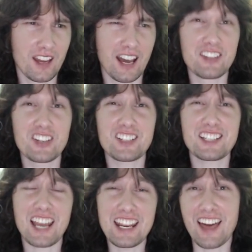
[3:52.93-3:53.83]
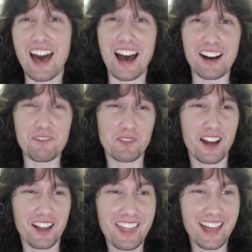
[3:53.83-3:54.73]
And just take that.
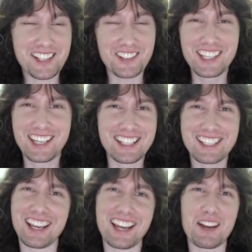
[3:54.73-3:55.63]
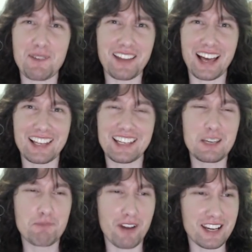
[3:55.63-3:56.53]
That's all you can say about that
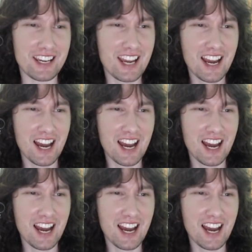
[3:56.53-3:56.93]
lead break.